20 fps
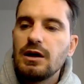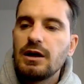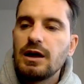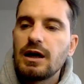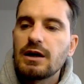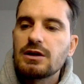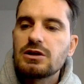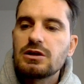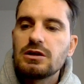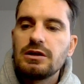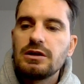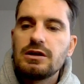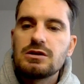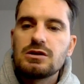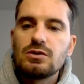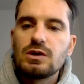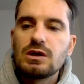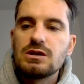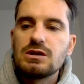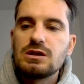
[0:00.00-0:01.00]
And actually, as
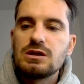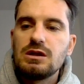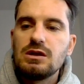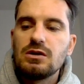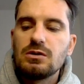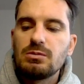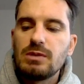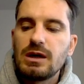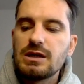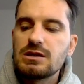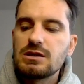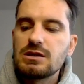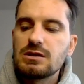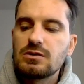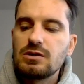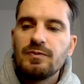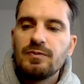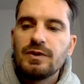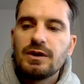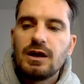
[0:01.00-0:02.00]
you can see on my
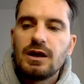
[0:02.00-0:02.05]
screen,